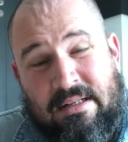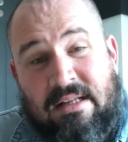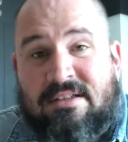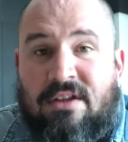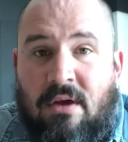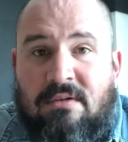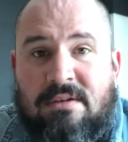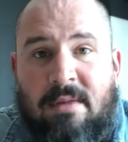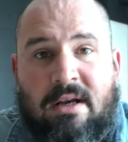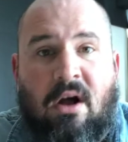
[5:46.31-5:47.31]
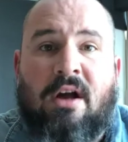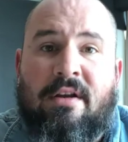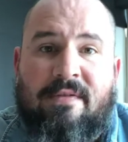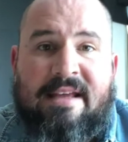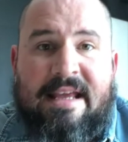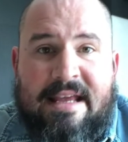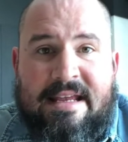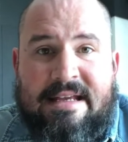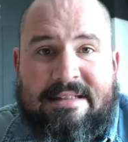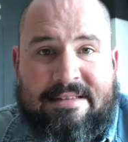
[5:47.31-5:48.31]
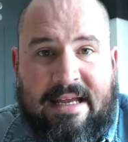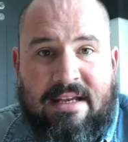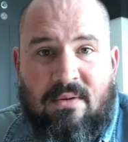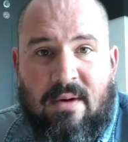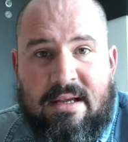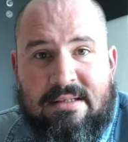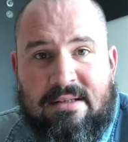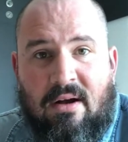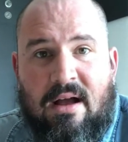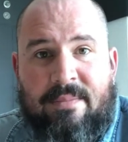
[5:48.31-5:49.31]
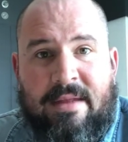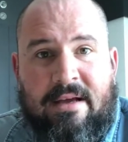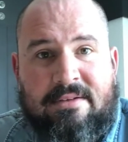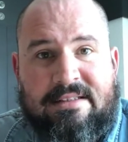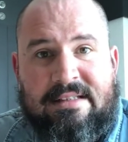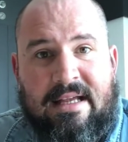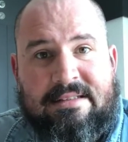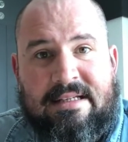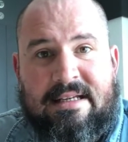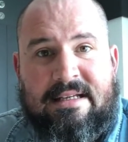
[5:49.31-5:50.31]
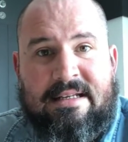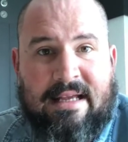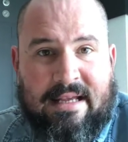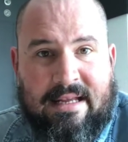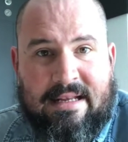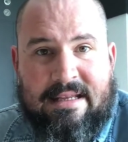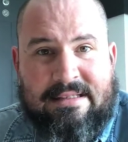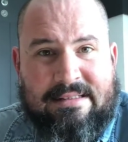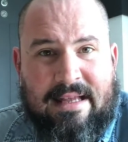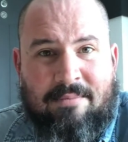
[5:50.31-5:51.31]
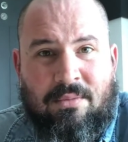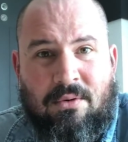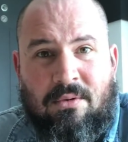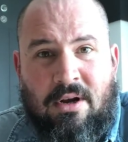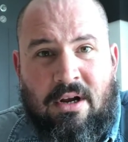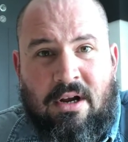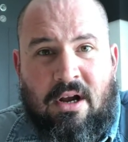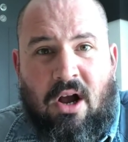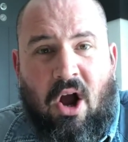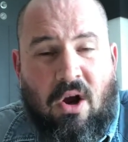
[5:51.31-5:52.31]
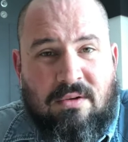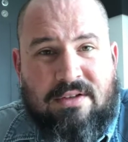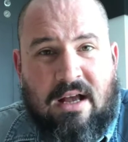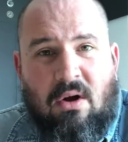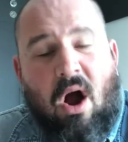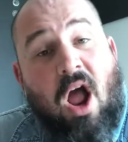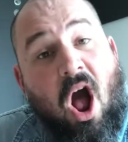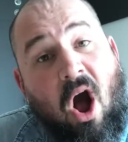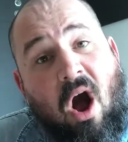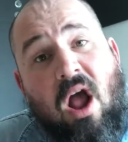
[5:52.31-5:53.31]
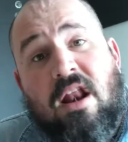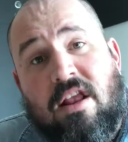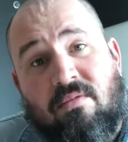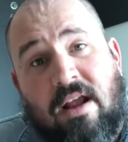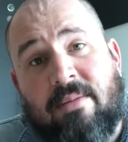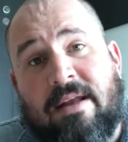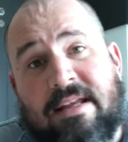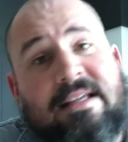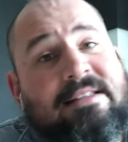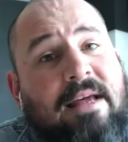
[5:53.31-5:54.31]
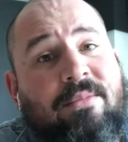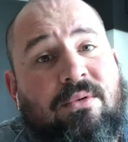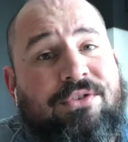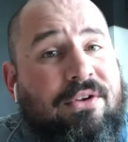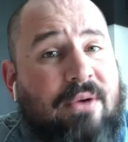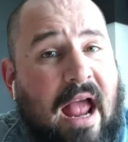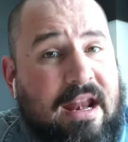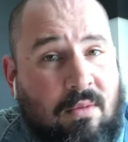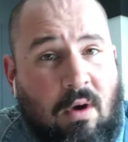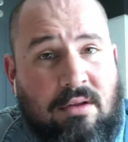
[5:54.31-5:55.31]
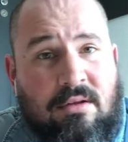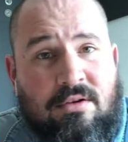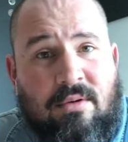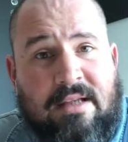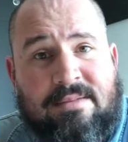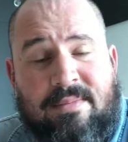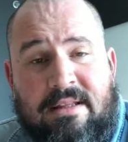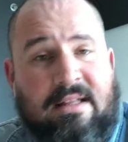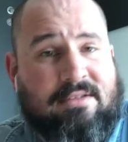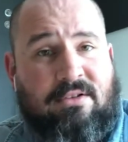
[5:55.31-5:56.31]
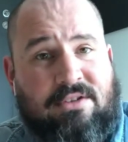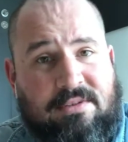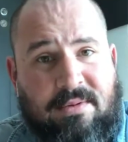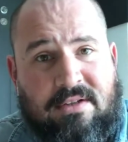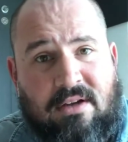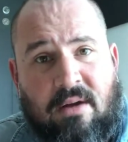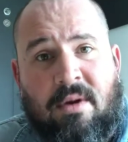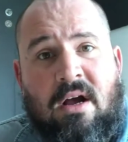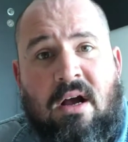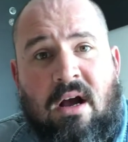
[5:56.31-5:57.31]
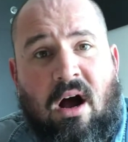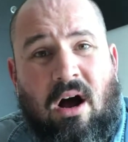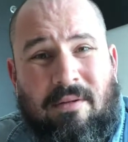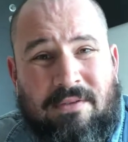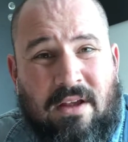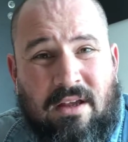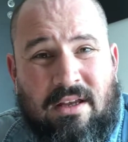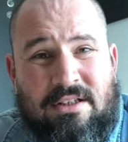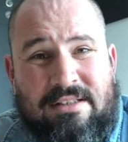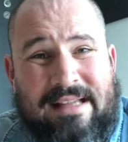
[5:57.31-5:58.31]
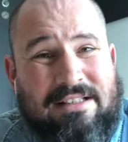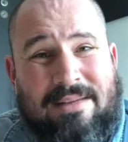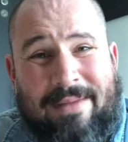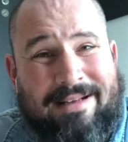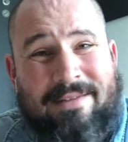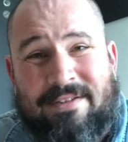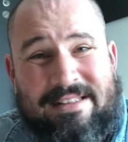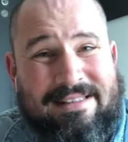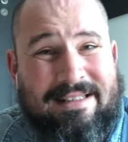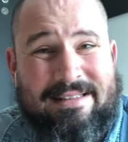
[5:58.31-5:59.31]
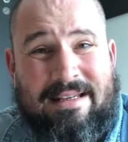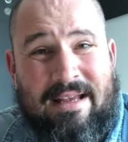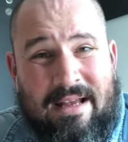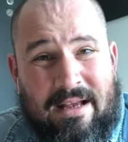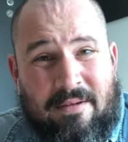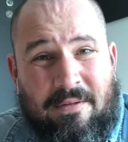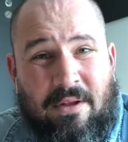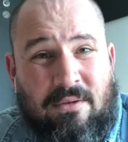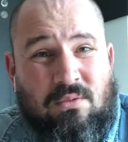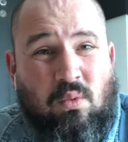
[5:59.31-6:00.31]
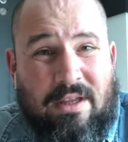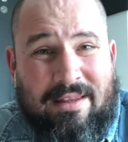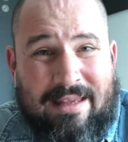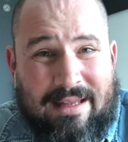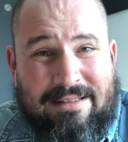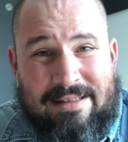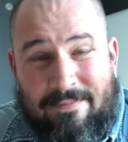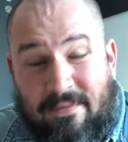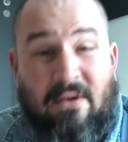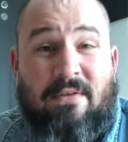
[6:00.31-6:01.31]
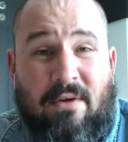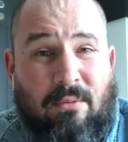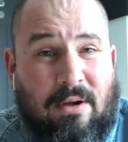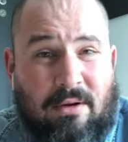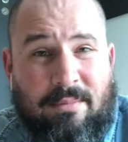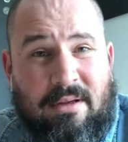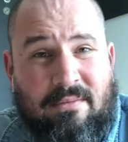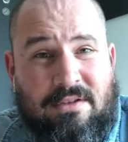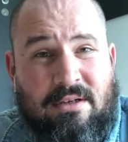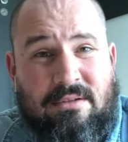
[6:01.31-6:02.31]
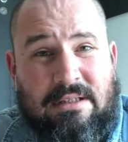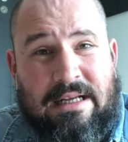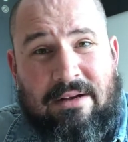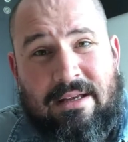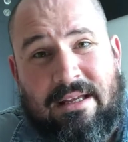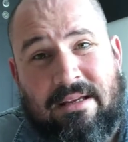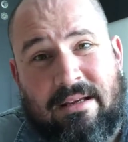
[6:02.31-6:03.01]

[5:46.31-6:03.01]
So those are my kind of key takeaways. I am now sat in an Istanbul hotel. I highly recommend Istanbul to anyone who hasn't been. That's not just because I'm half Turkish. It's actually a magnificent city for those with kids. They're very, very welcoming of children out here.